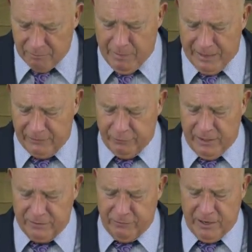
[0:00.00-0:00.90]
my
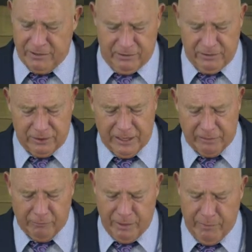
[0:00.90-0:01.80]
transgression and take
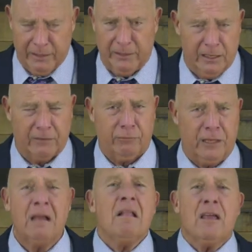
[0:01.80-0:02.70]
away mine iniquity?